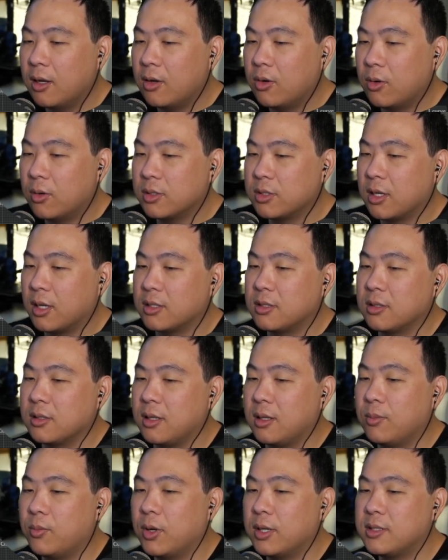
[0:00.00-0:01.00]

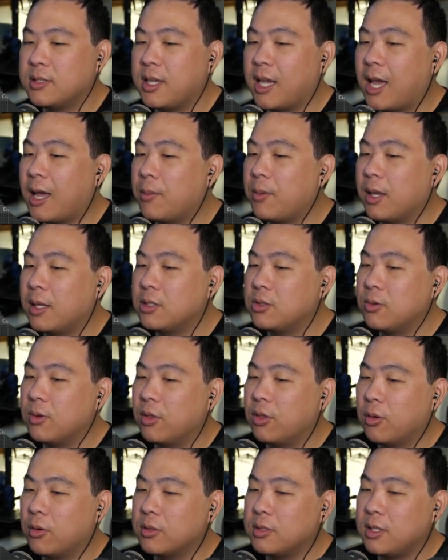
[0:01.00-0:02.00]
horizontally, press tab, enter in
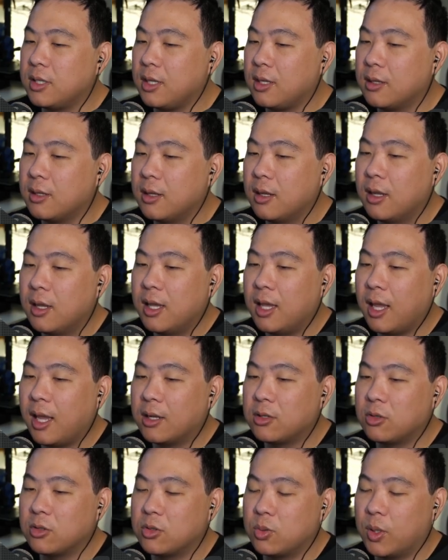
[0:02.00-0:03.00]
13,
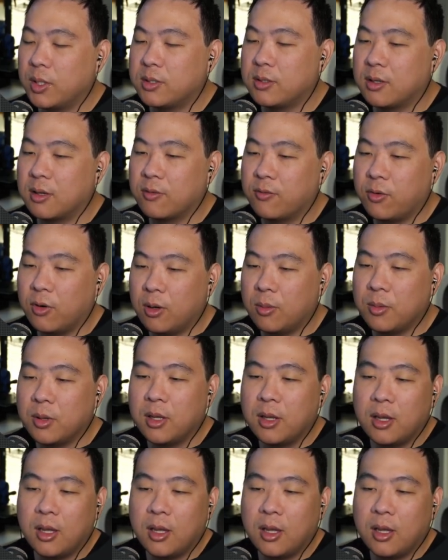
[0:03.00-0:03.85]
enter twice to confirm.